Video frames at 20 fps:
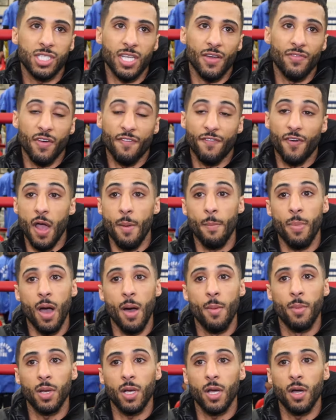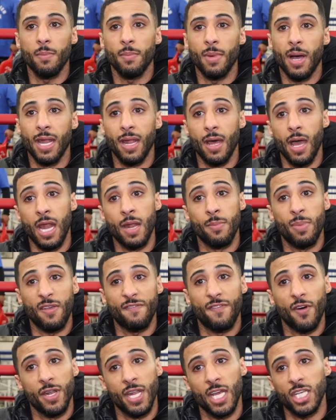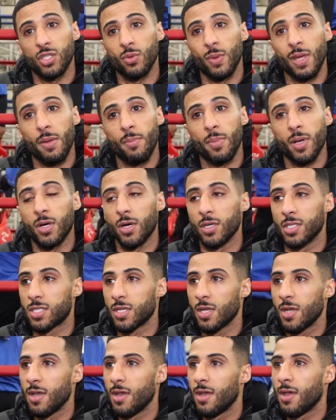to have the fight in Birmingham and a, and a big fight next week because